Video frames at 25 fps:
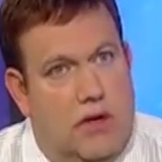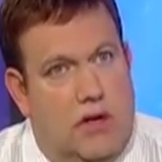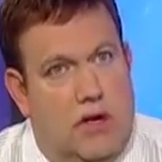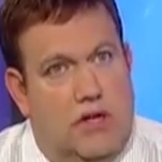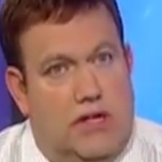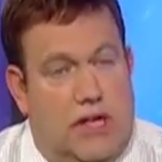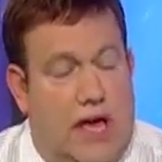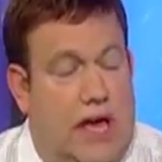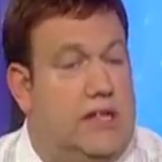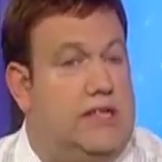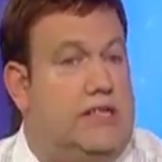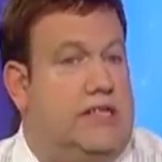
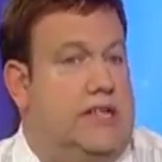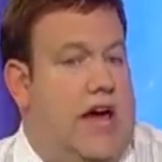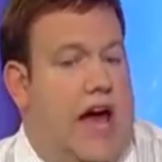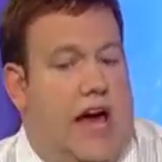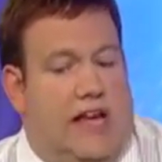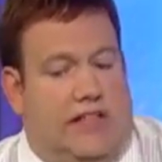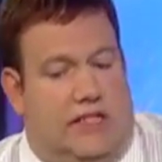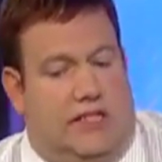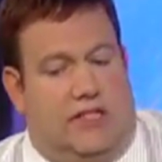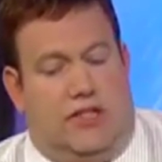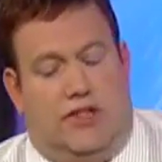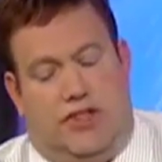Yes, I
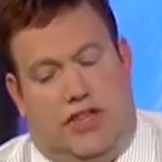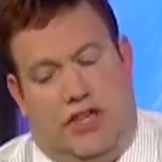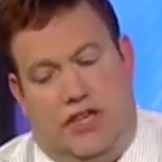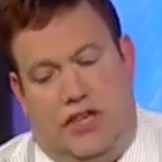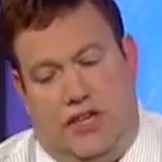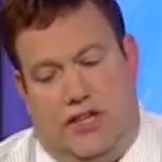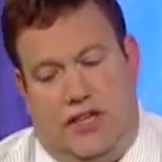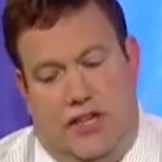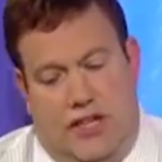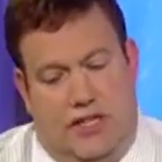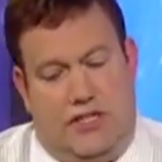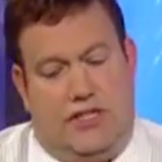still think he
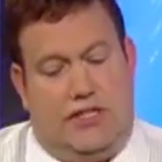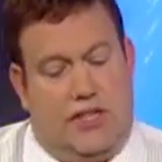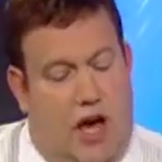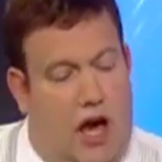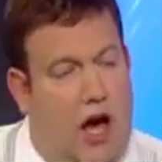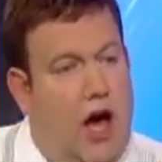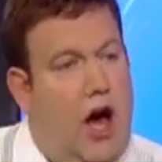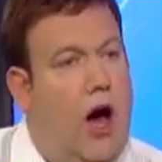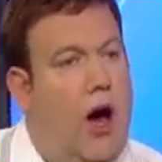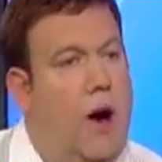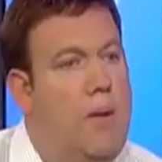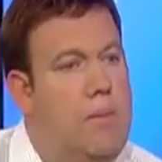needs a
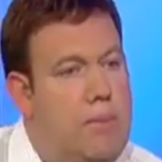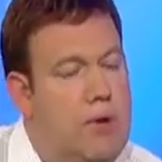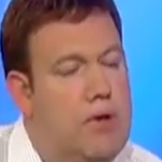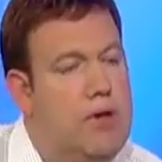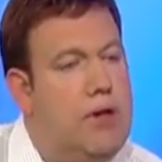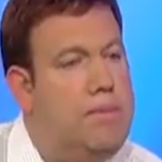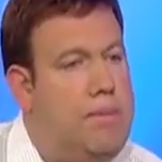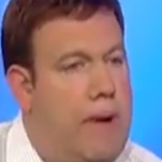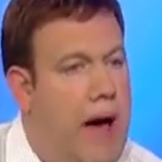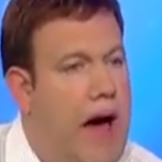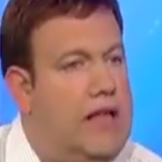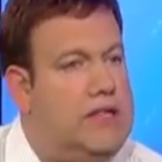humble
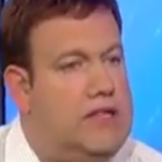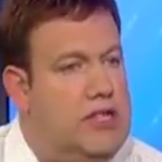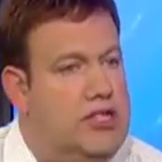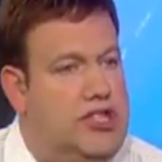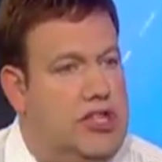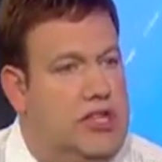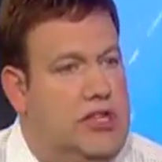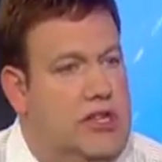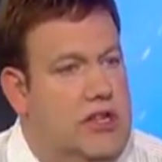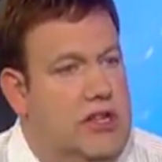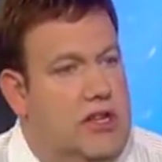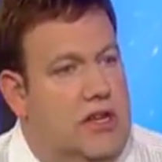
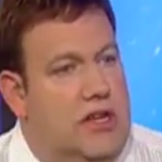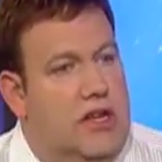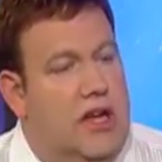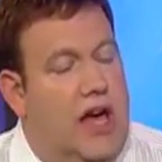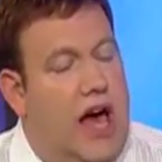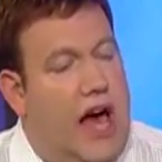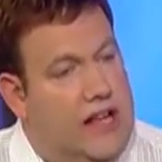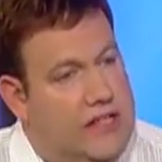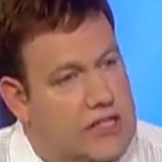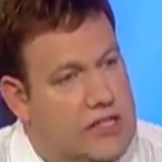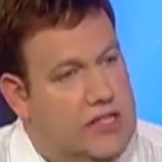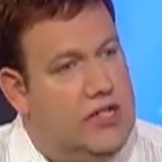apology.
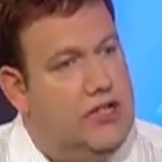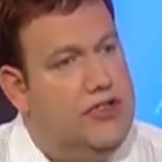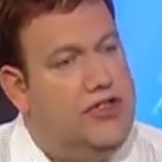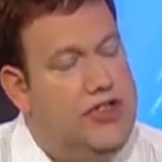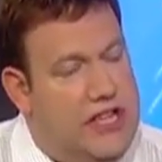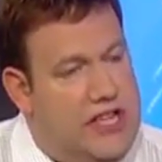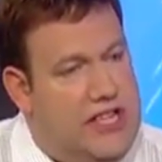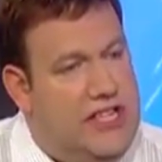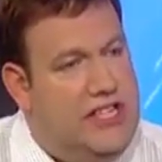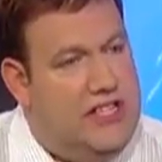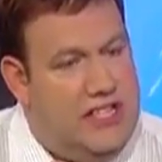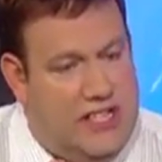I still
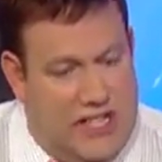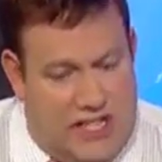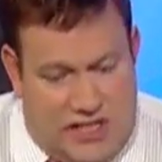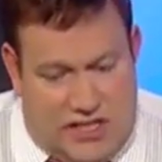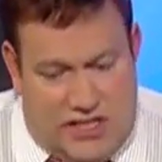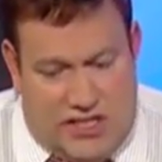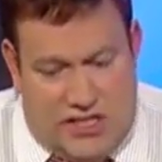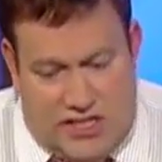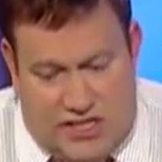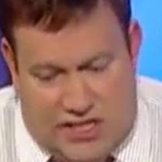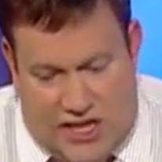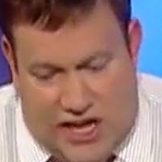think he needs
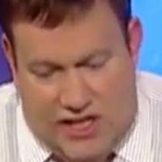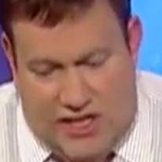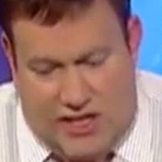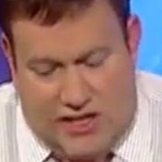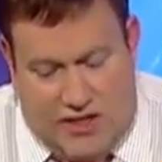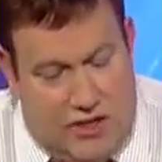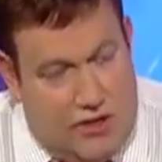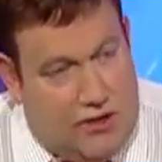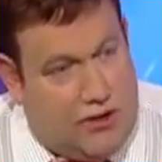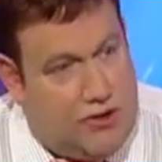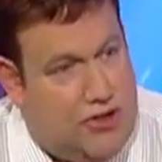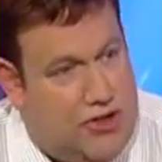to say that
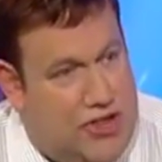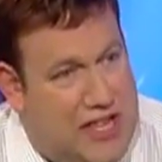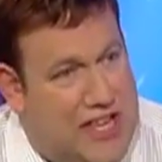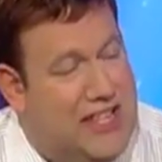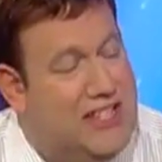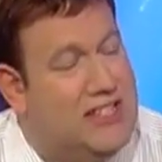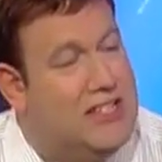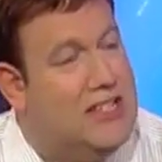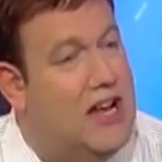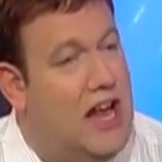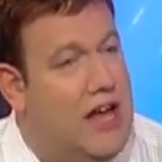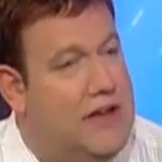there are
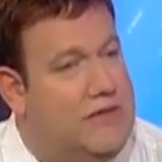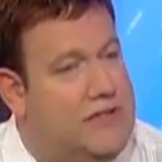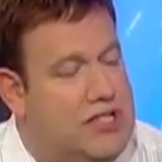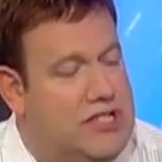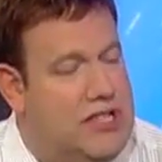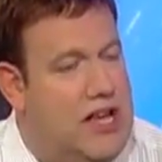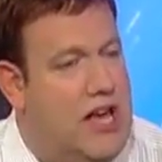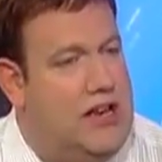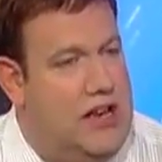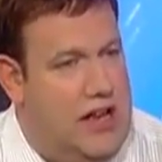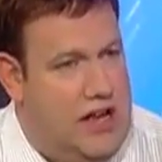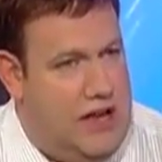things that I've
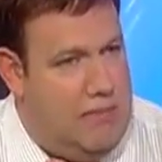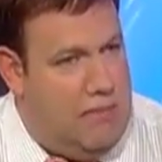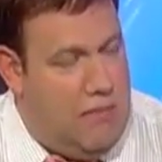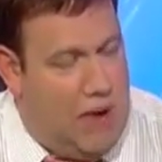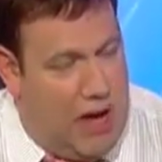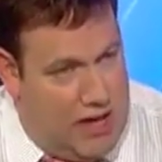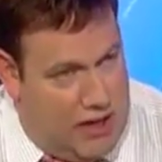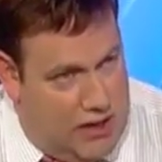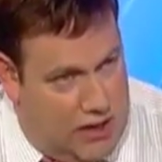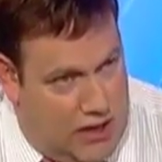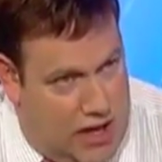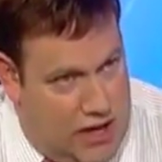said in
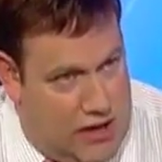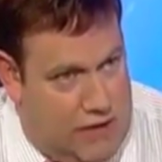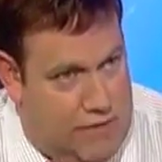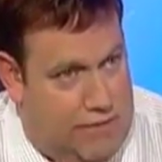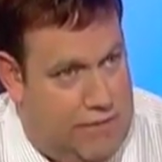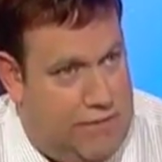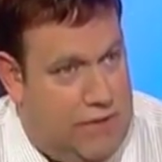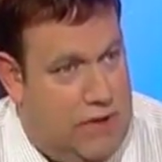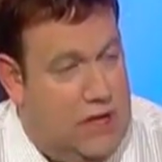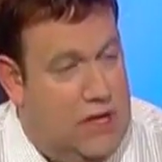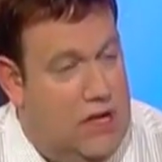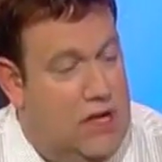my life
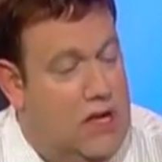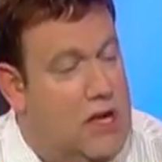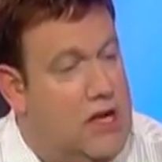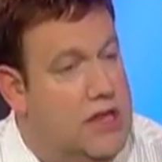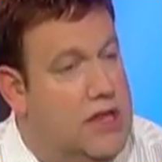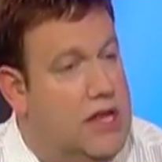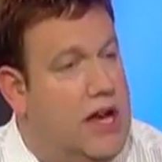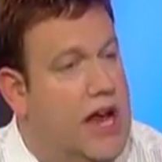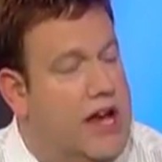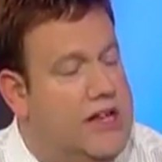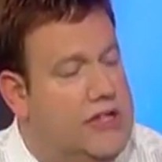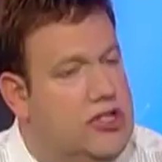
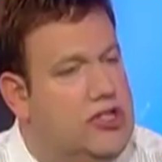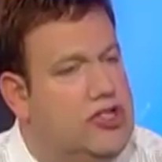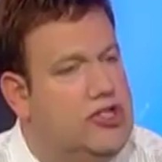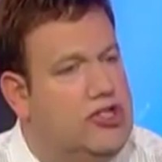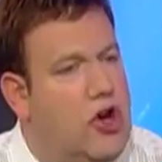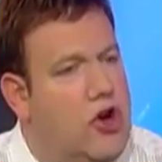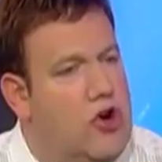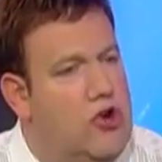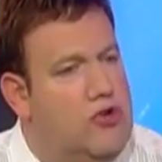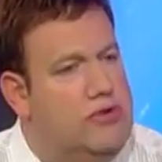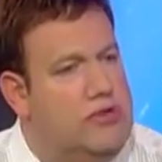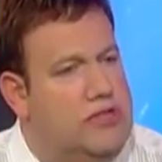that I
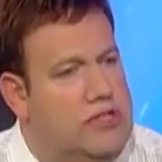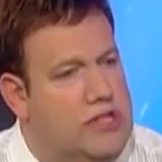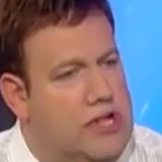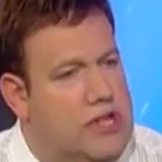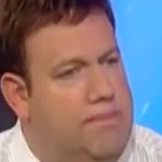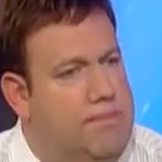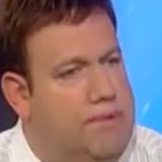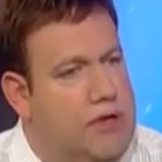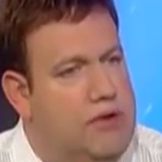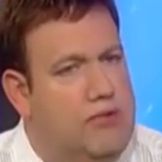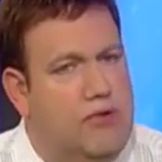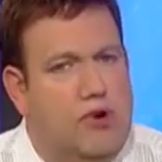so
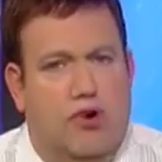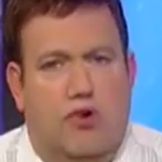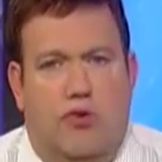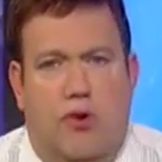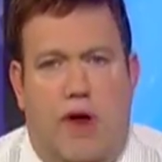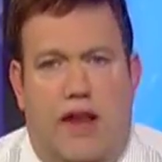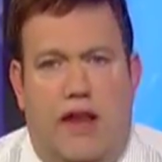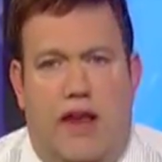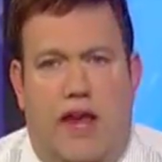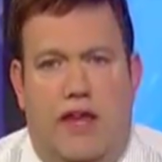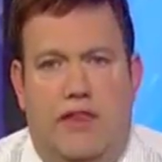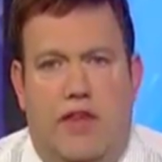deeply
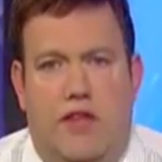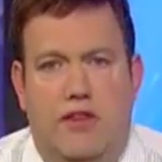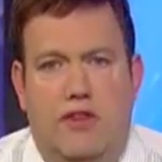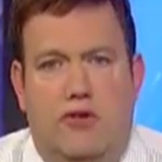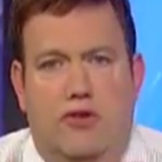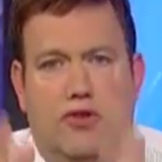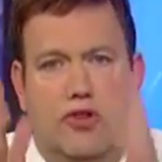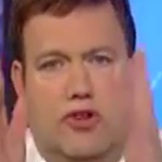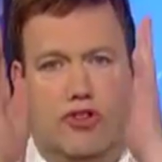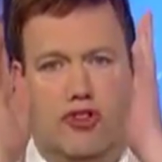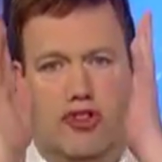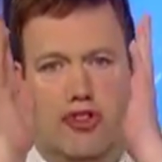regret. And then you
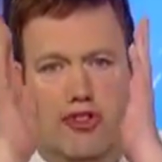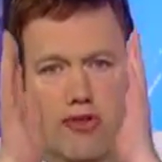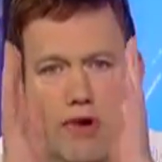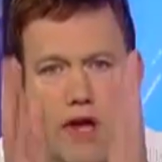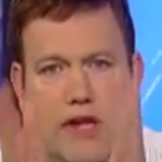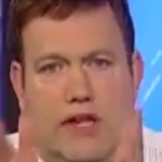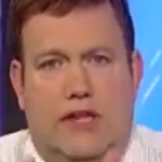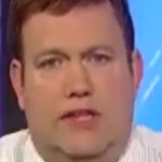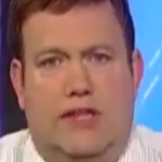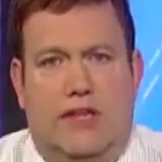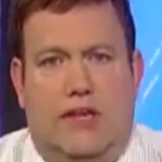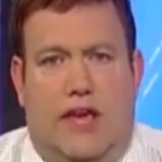look straight
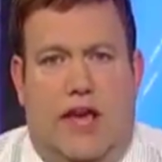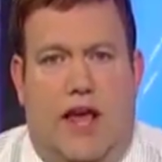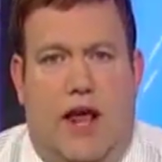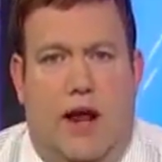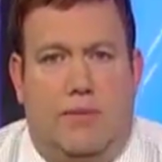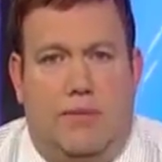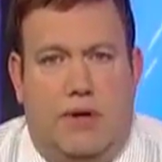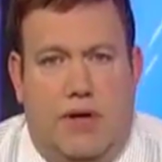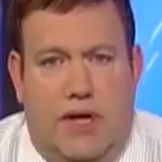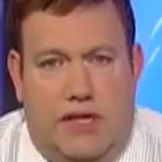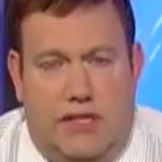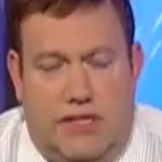at the
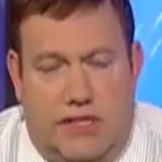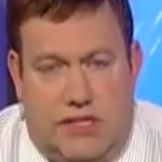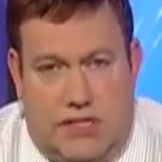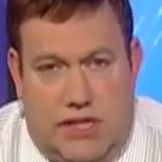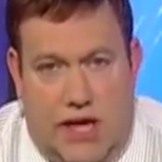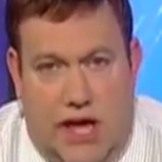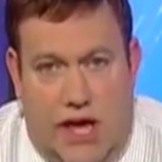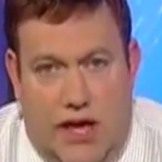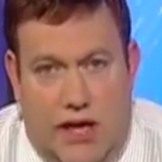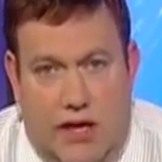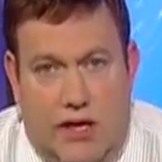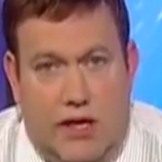camera and
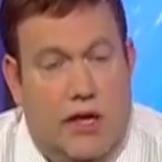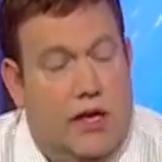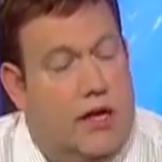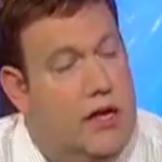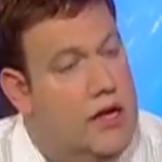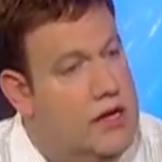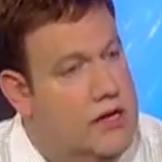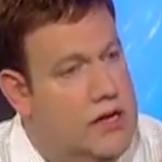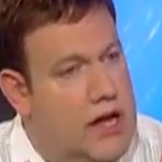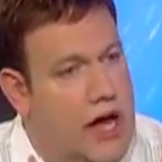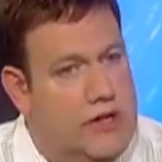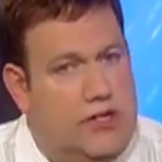say,
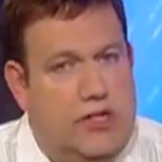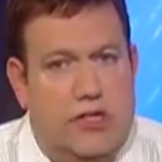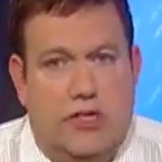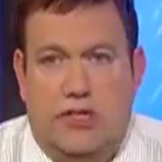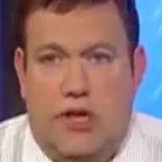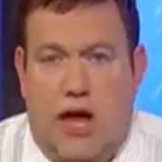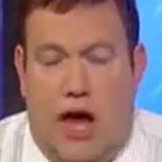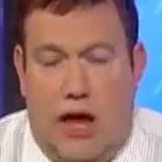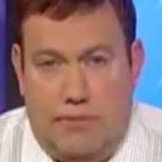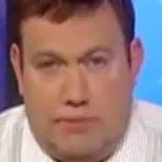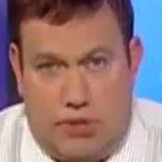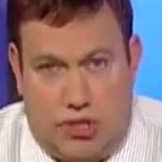not just
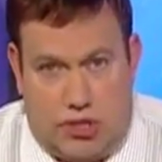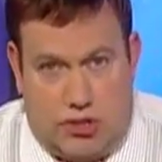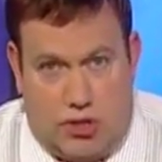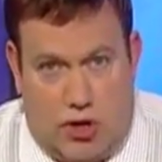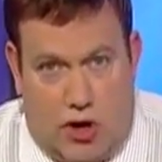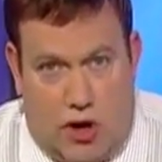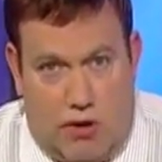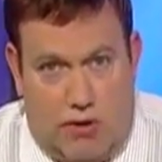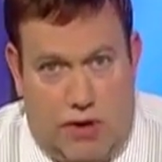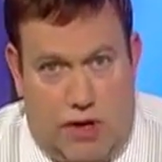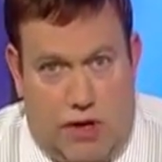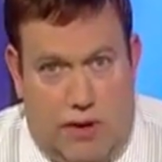I'm
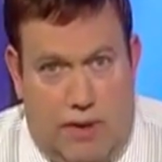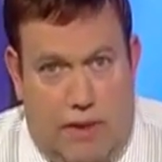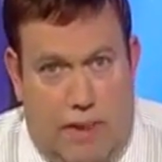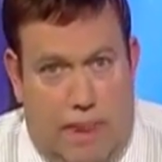sorry,